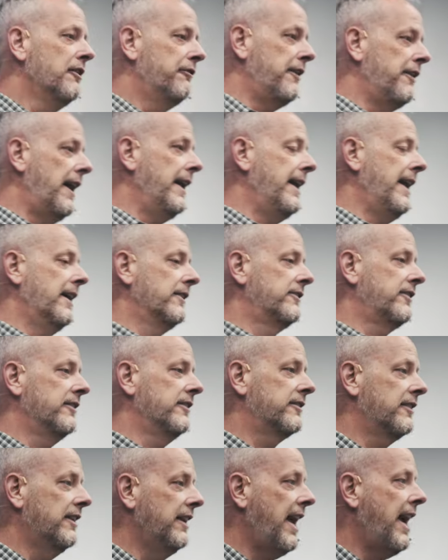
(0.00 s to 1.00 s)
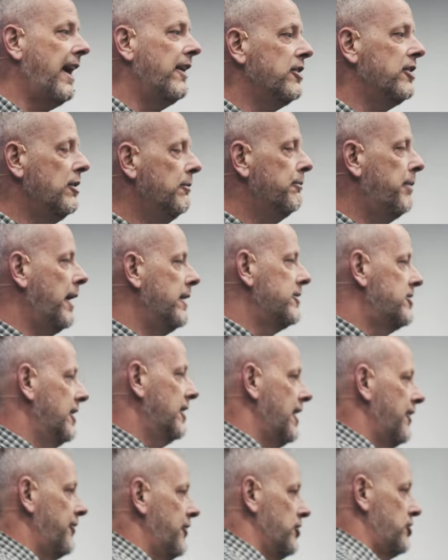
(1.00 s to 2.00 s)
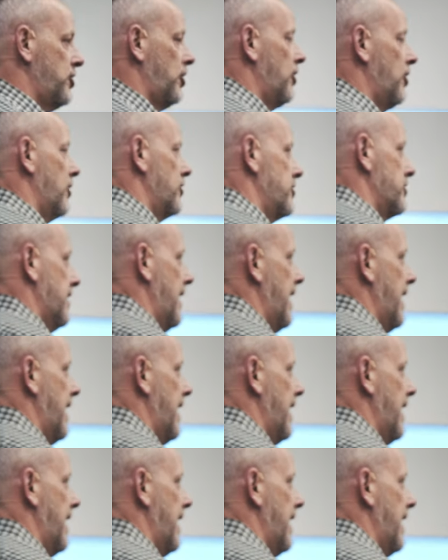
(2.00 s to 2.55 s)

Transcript: finances and how do you budget at the church